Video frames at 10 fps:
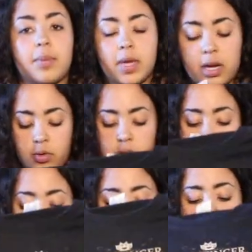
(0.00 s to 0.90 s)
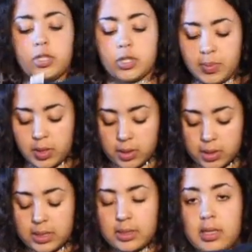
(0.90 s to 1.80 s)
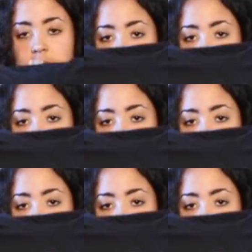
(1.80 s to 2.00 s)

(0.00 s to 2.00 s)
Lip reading: I'm getting rid of this one just because it's a